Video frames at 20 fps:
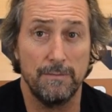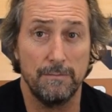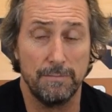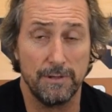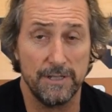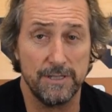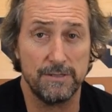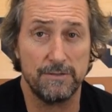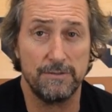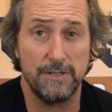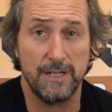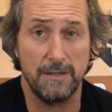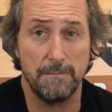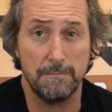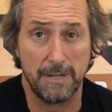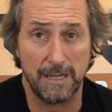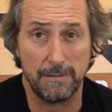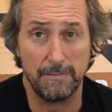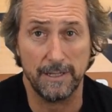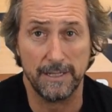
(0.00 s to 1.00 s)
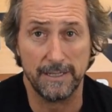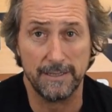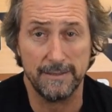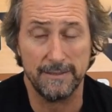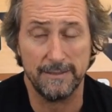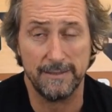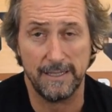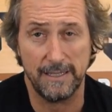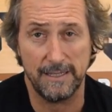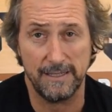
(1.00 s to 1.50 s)
blistering and
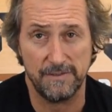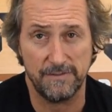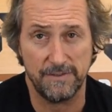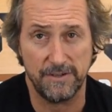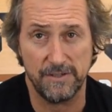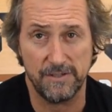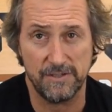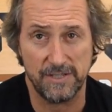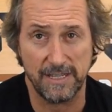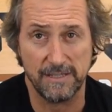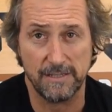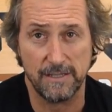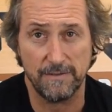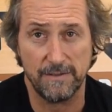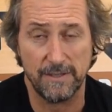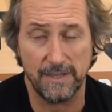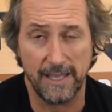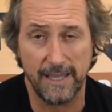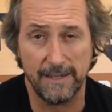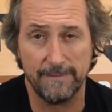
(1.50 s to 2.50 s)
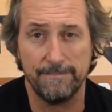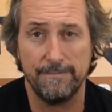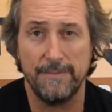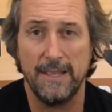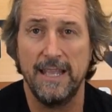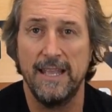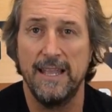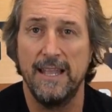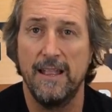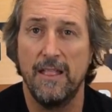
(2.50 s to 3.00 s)
bubbling and is very sensitive to that,
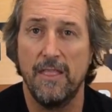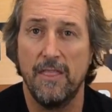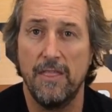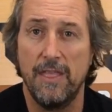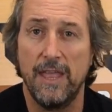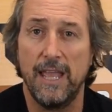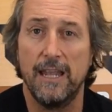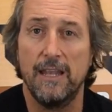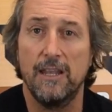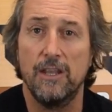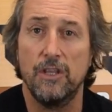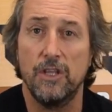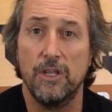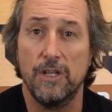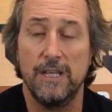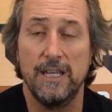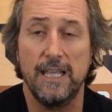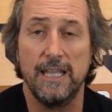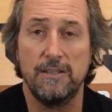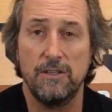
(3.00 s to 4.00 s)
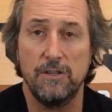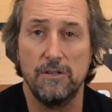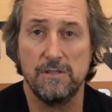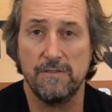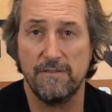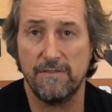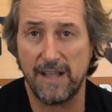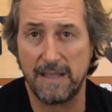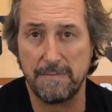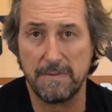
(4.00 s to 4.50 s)
then you'd need to use
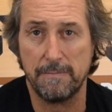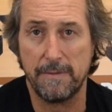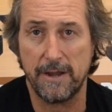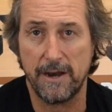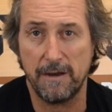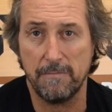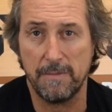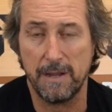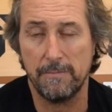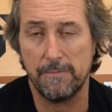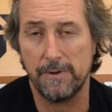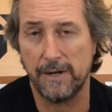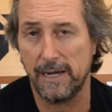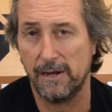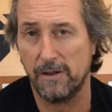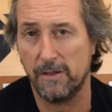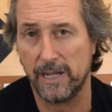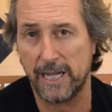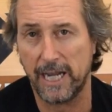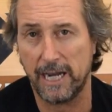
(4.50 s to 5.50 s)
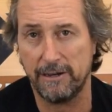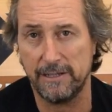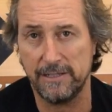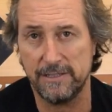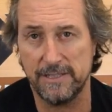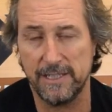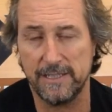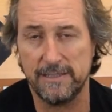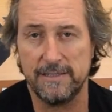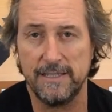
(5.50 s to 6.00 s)
a vapor barrier membrane like our
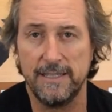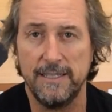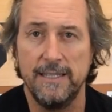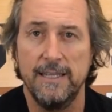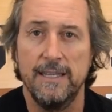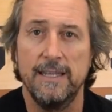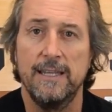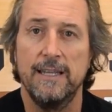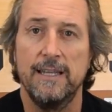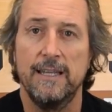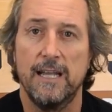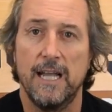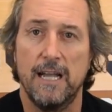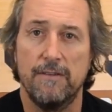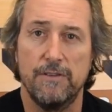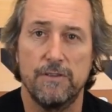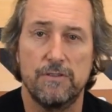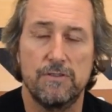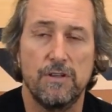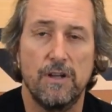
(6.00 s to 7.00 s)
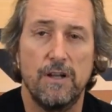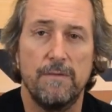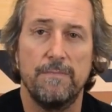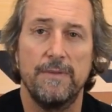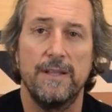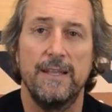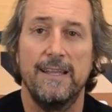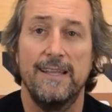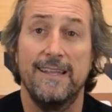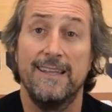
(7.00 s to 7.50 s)
E60 over the
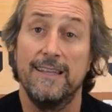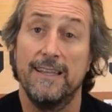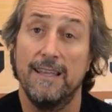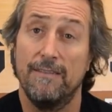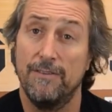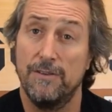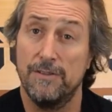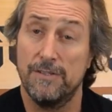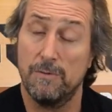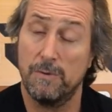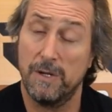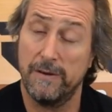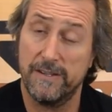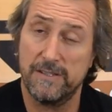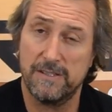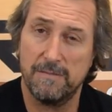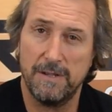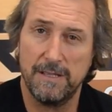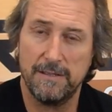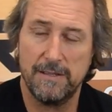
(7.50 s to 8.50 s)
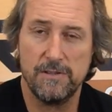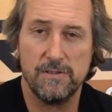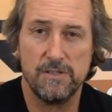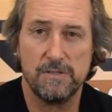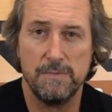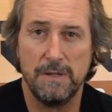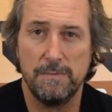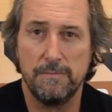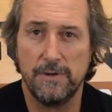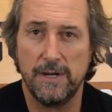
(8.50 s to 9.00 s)
top. If you're using one of the
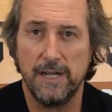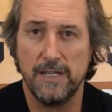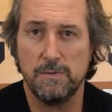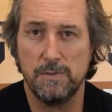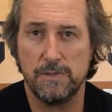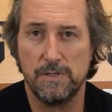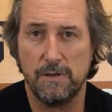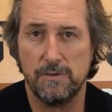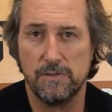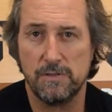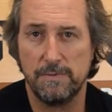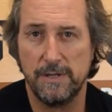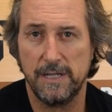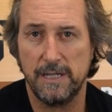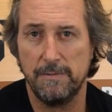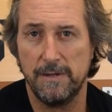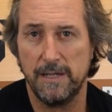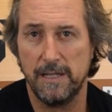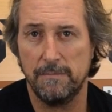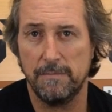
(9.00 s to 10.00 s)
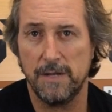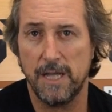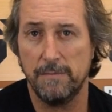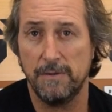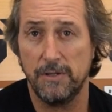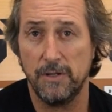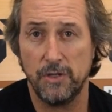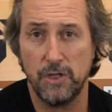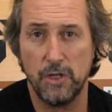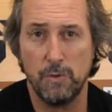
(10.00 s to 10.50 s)
cementitious membranes, which I'll speak about in a
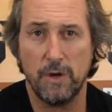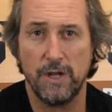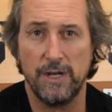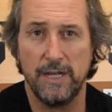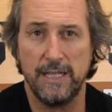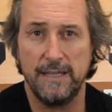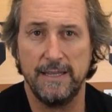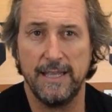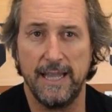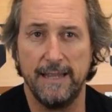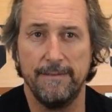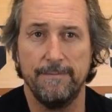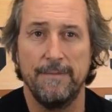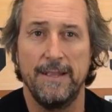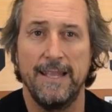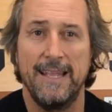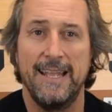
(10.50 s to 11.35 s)
moment, you won't need that.